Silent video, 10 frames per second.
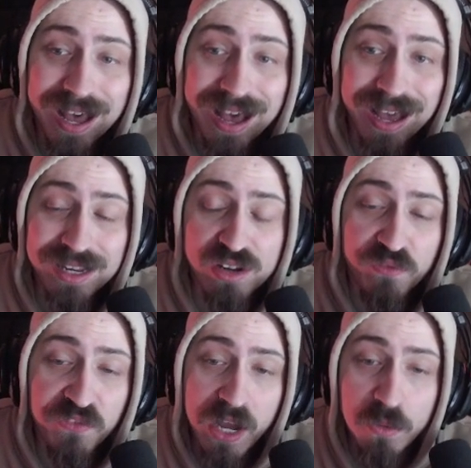and
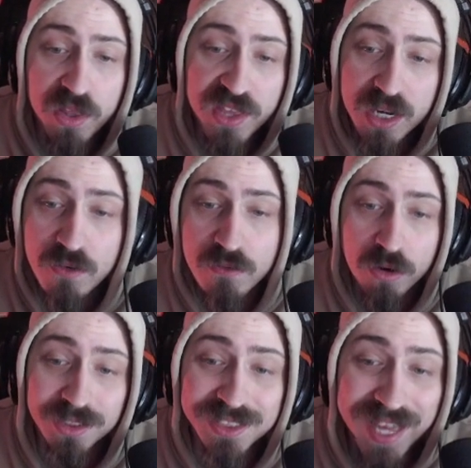Fire Within.
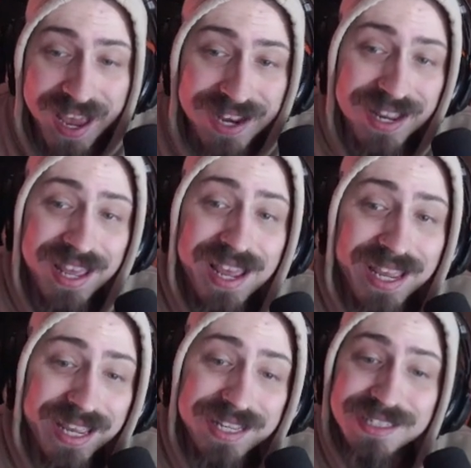Row 10
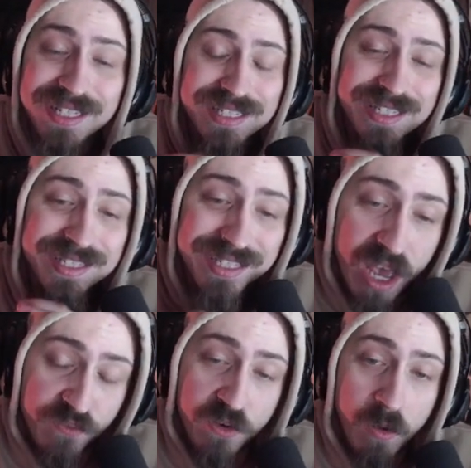is
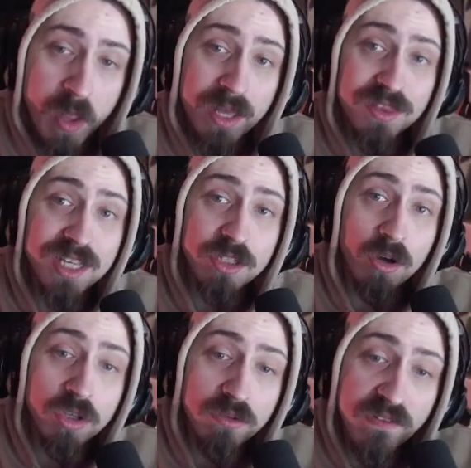Zephyr. These
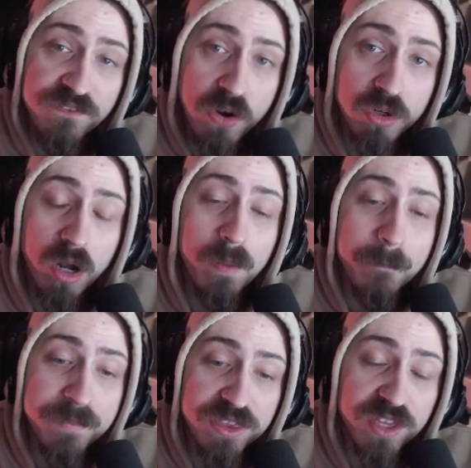are your Evoker
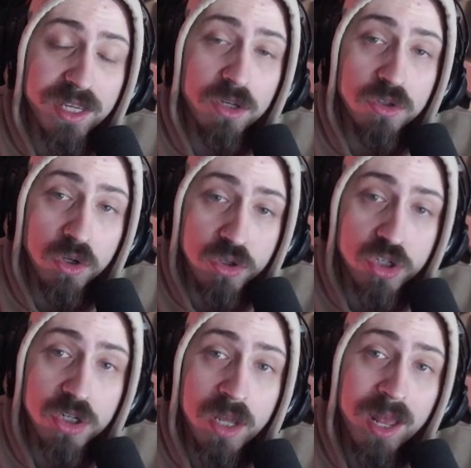Mythic
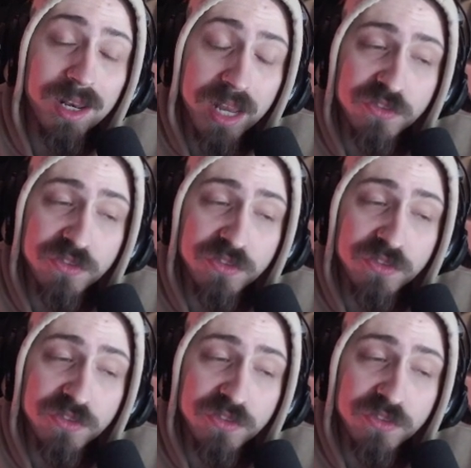Dungeon left